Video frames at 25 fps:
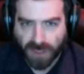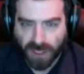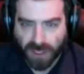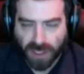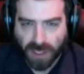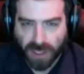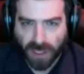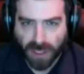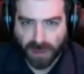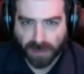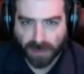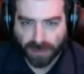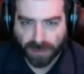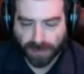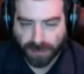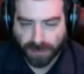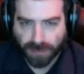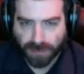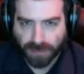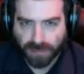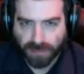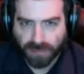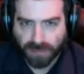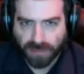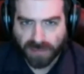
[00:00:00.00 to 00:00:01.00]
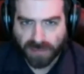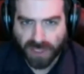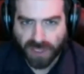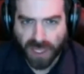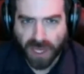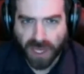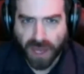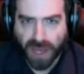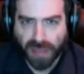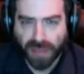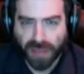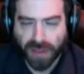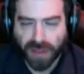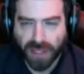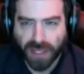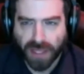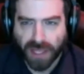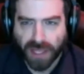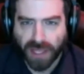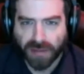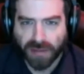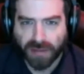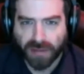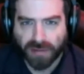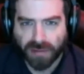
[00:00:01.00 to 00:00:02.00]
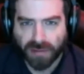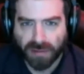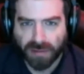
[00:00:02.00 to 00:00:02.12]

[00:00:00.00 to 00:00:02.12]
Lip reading: And I think that's